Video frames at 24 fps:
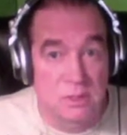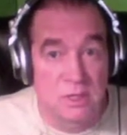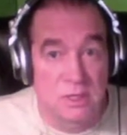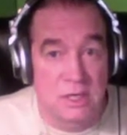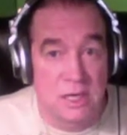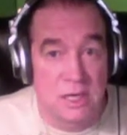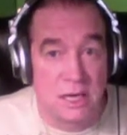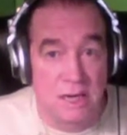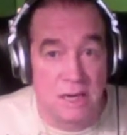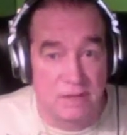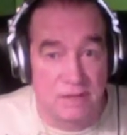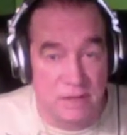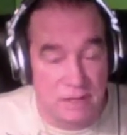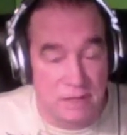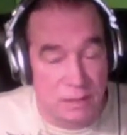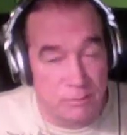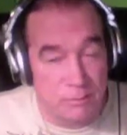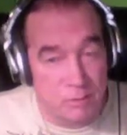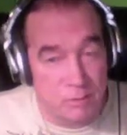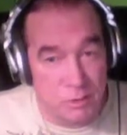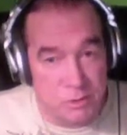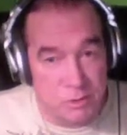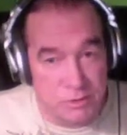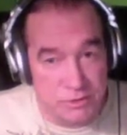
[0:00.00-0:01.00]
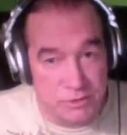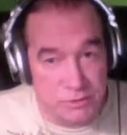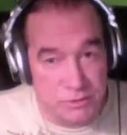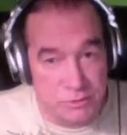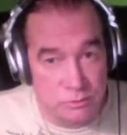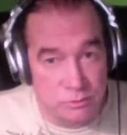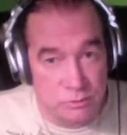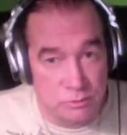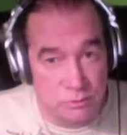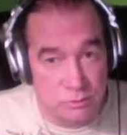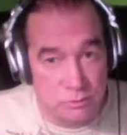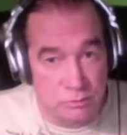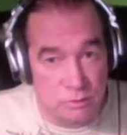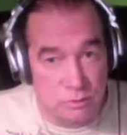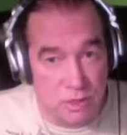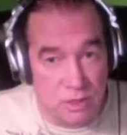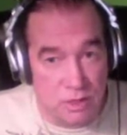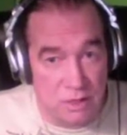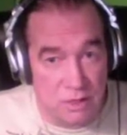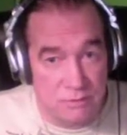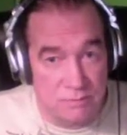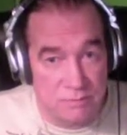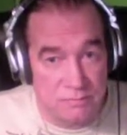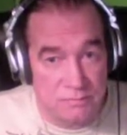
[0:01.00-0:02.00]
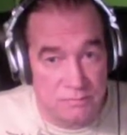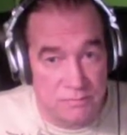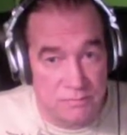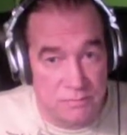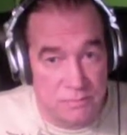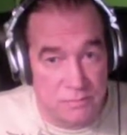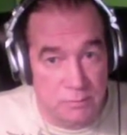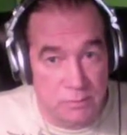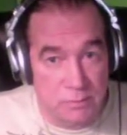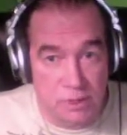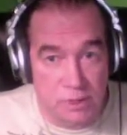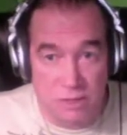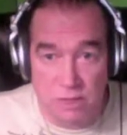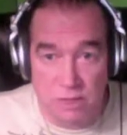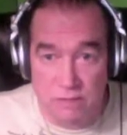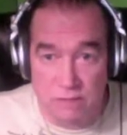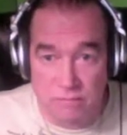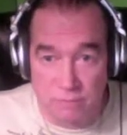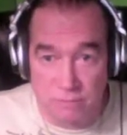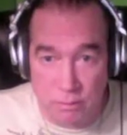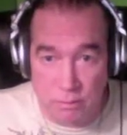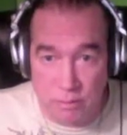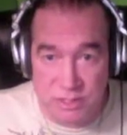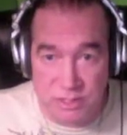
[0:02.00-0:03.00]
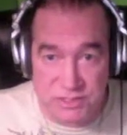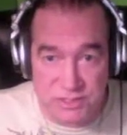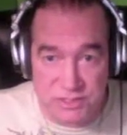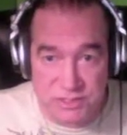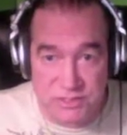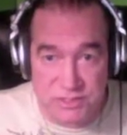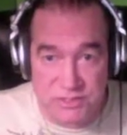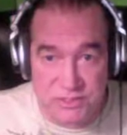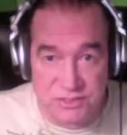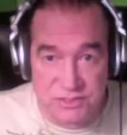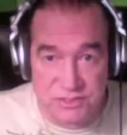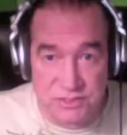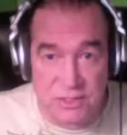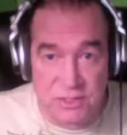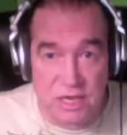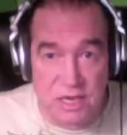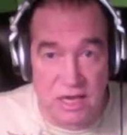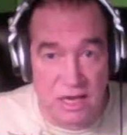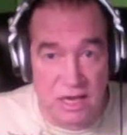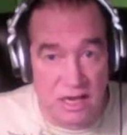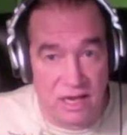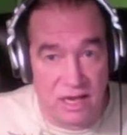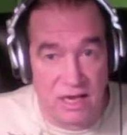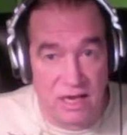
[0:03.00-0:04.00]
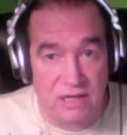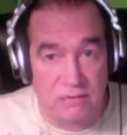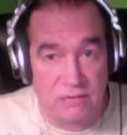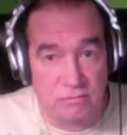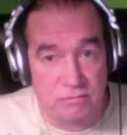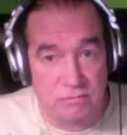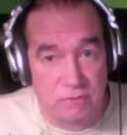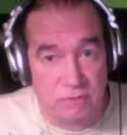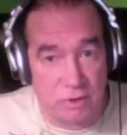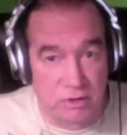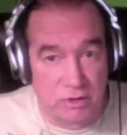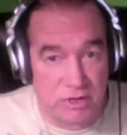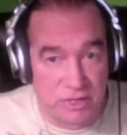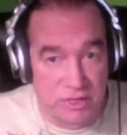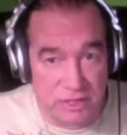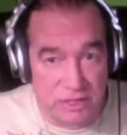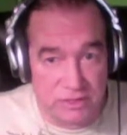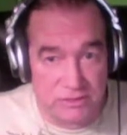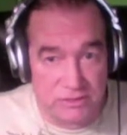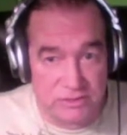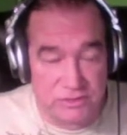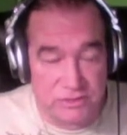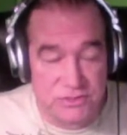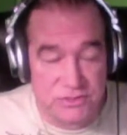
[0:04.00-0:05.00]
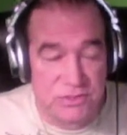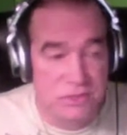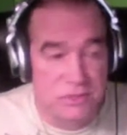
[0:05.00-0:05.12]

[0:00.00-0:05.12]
and then I'm going to put it on Vloasis and Vloggerheads.